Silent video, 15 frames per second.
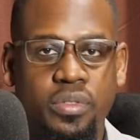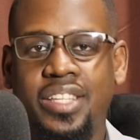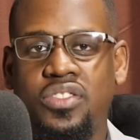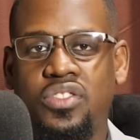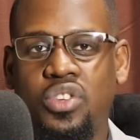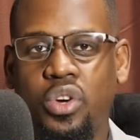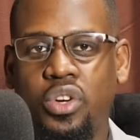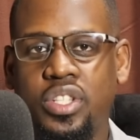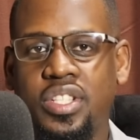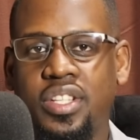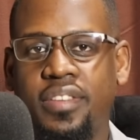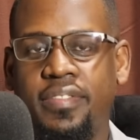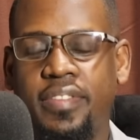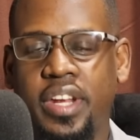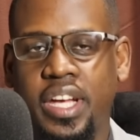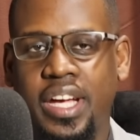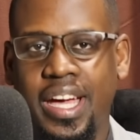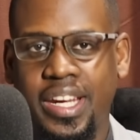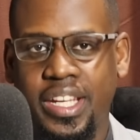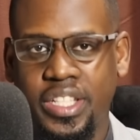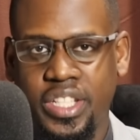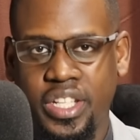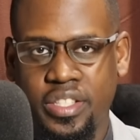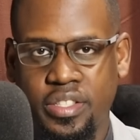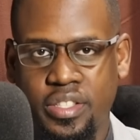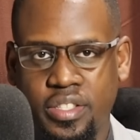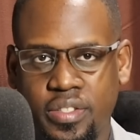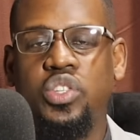and is not very courageous.